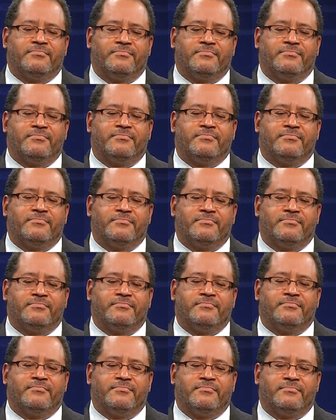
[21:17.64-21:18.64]

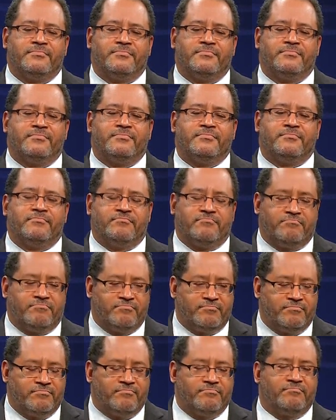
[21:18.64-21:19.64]

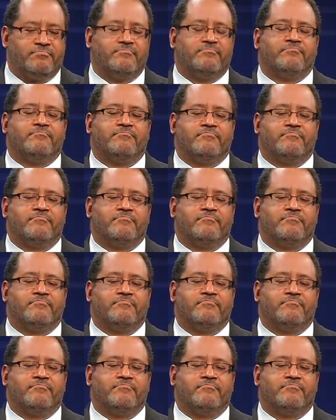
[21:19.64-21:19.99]
(not speaking)